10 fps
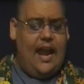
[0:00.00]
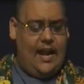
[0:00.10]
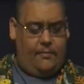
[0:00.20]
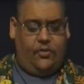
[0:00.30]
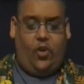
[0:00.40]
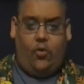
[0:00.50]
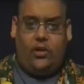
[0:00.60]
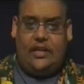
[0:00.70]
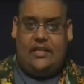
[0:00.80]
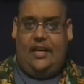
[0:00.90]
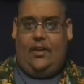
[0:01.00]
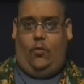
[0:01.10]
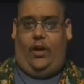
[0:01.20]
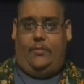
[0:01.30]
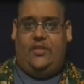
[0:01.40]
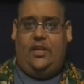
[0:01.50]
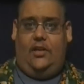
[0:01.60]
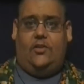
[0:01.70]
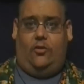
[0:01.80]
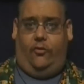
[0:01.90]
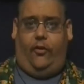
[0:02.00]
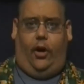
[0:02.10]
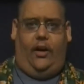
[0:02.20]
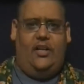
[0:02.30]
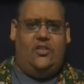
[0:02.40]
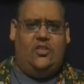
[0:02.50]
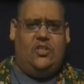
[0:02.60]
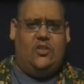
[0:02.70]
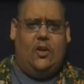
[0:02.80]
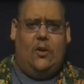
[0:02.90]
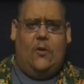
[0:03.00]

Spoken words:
and I'm totally digging what I'm seeing so far. It's just,